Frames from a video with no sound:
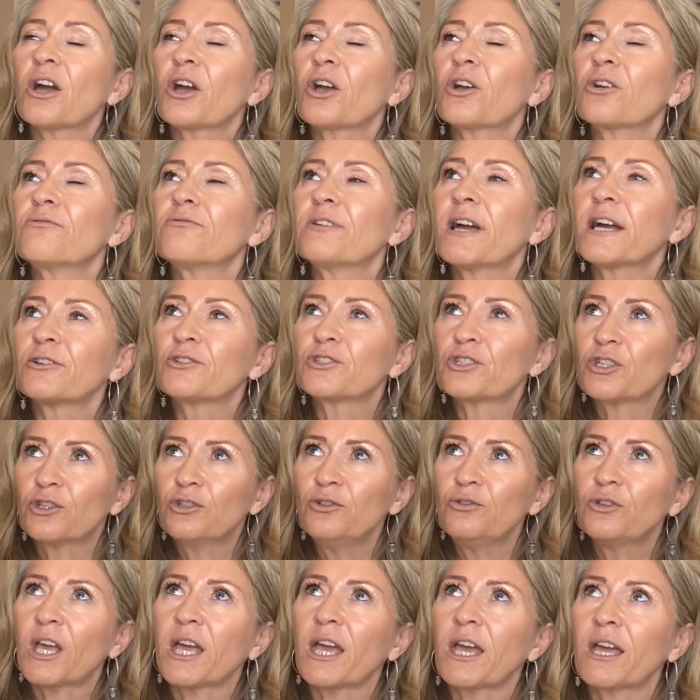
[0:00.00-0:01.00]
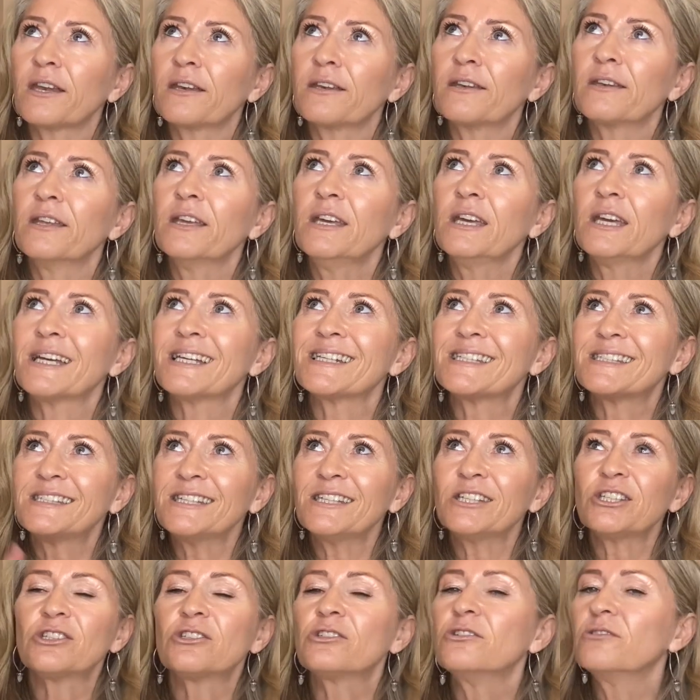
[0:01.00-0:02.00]
around who can
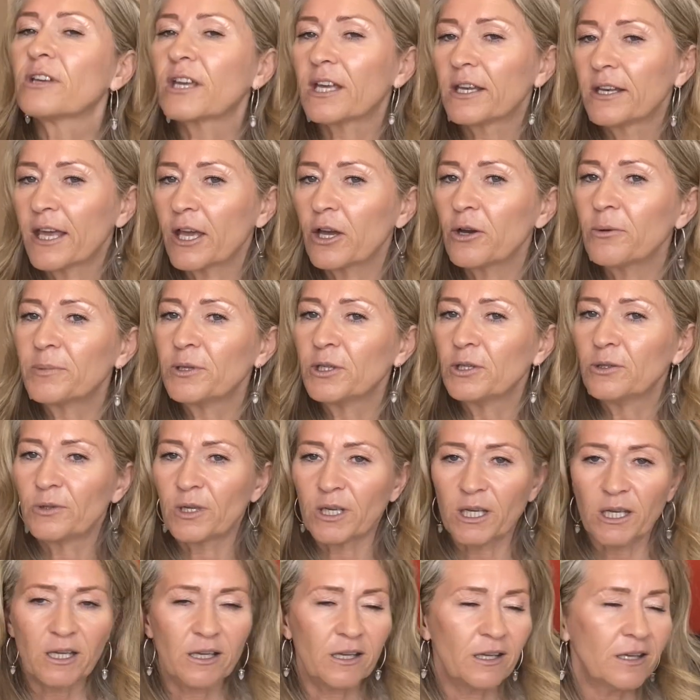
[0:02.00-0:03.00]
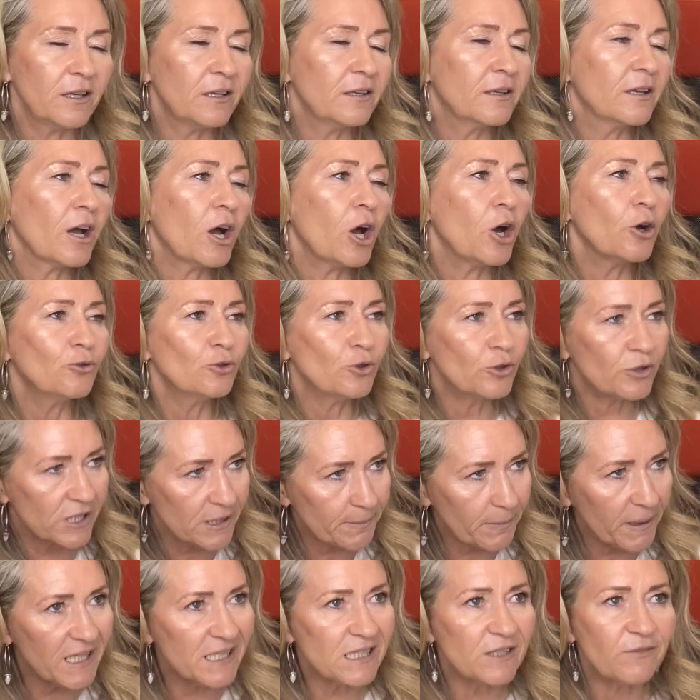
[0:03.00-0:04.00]
assist you, can help you, can hold your
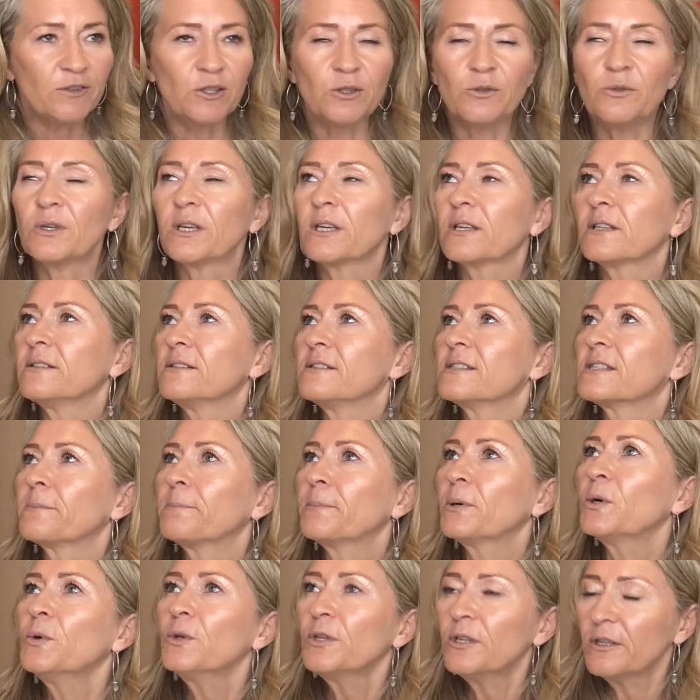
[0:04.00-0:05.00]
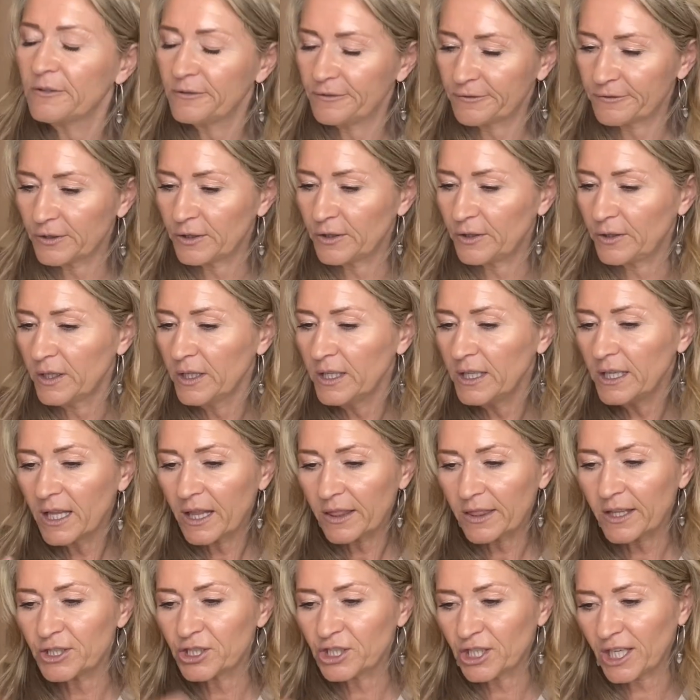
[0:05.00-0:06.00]
space for you, can support you through
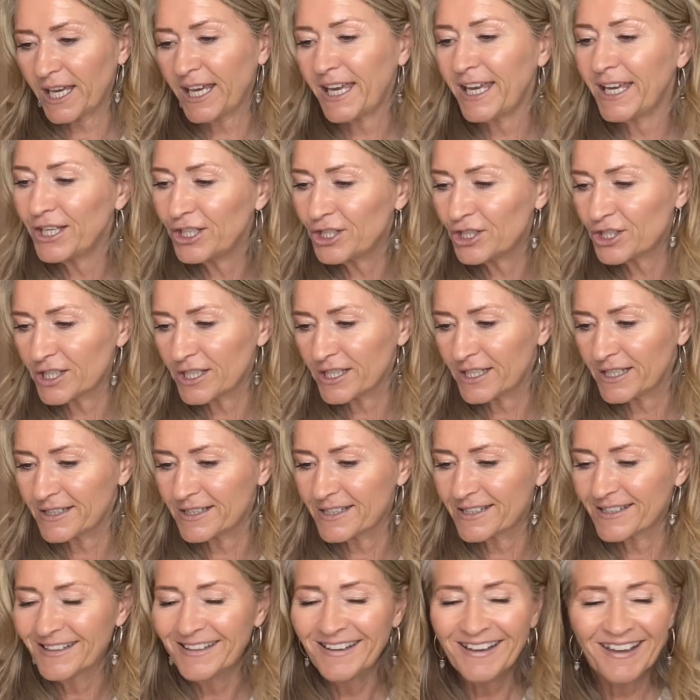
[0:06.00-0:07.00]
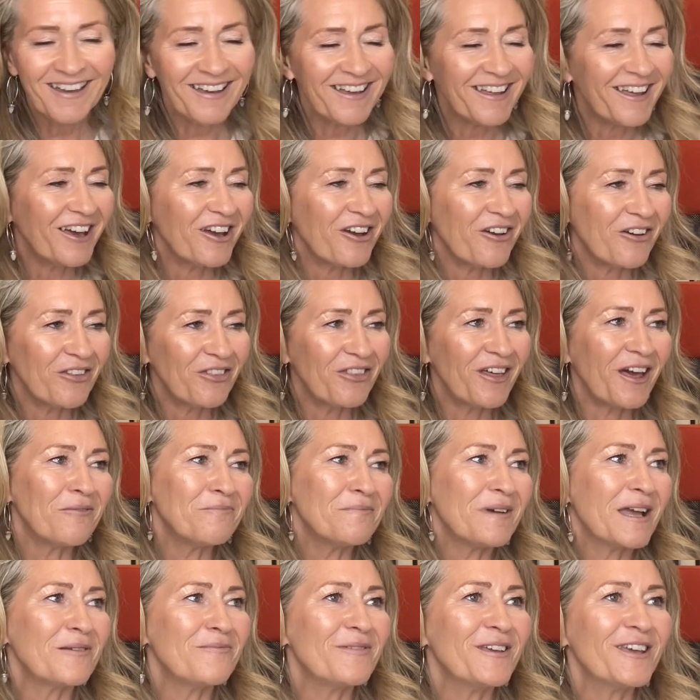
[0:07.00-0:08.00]
the changes that
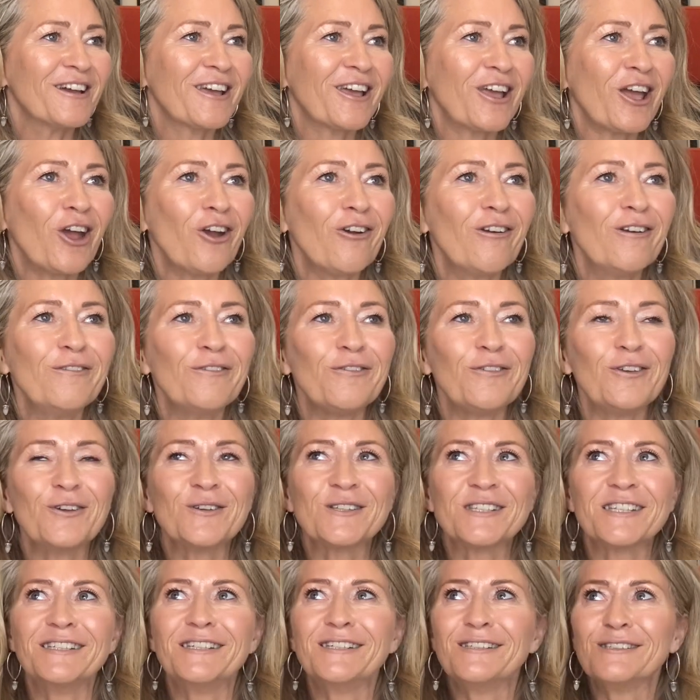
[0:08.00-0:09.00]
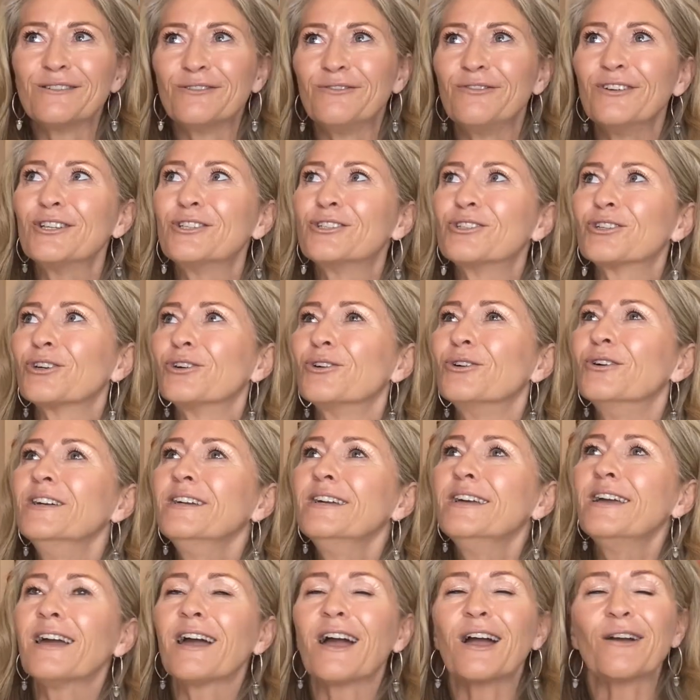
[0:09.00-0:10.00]
may be occurring for you as an individual.
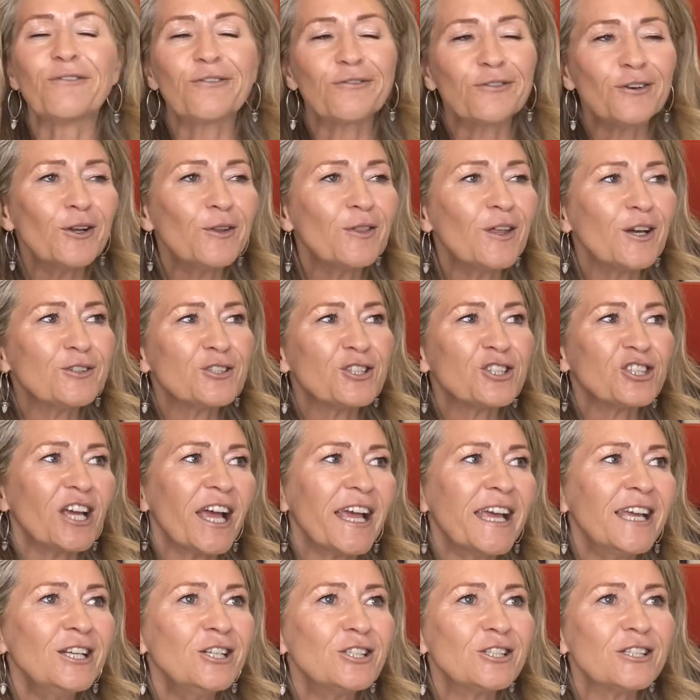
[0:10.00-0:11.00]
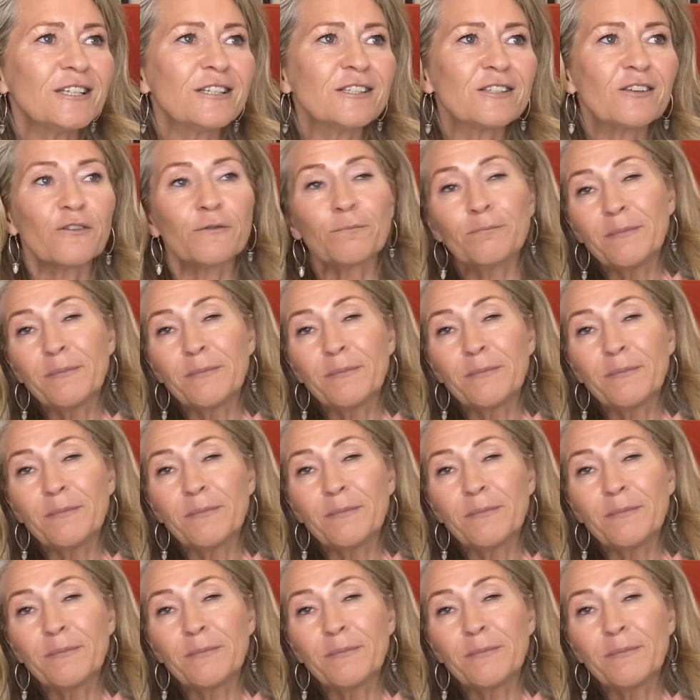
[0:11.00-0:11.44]
And through those changes of